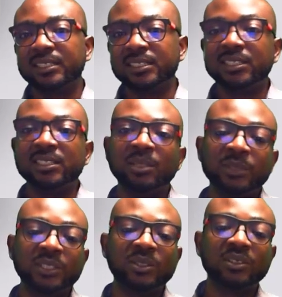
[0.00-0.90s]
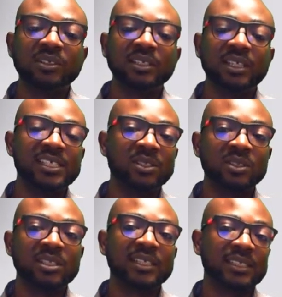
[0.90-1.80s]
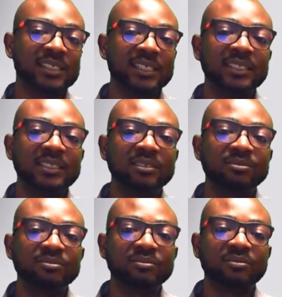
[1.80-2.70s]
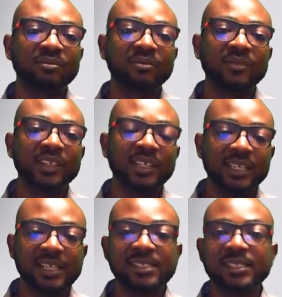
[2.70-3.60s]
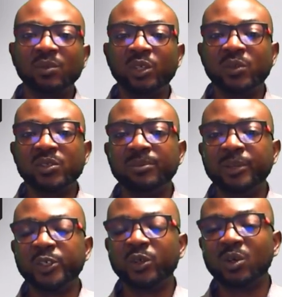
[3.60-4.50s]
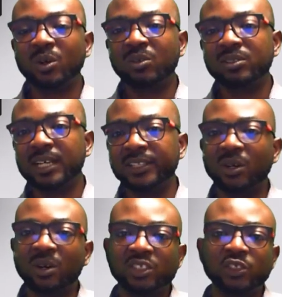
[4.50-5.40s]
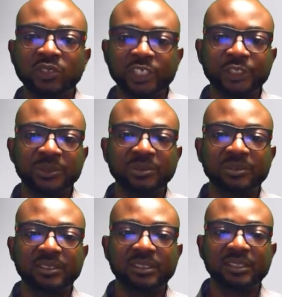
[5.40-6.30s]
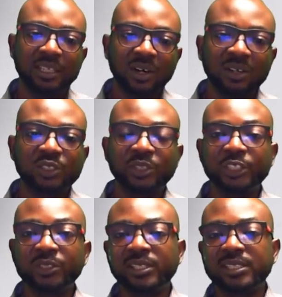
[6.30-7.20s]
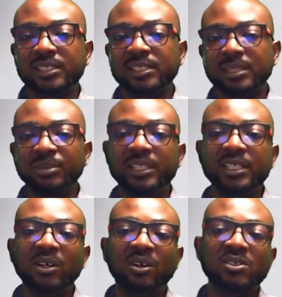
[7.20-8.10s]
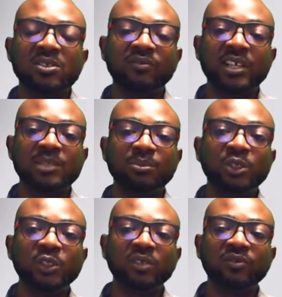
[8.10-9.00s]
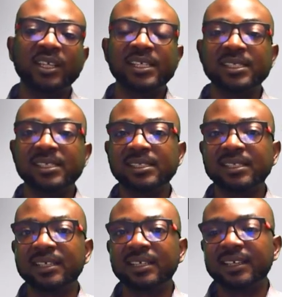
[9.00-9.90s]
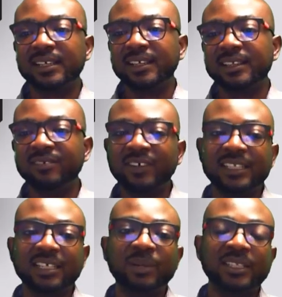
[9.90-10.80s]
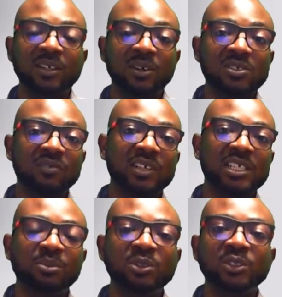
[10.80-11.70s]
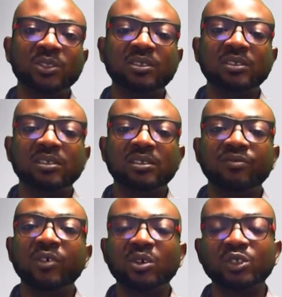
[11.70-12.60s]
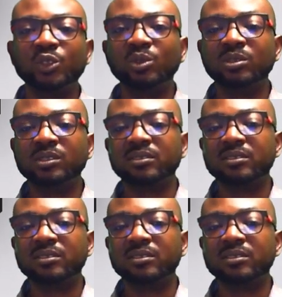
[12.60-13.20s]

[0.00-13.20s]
the denominator, is not ascertained. Instead, we use a measure called an odds ratio. The odds ratio is simply the odds of exposure for cases divided by the odds of exposure for controls.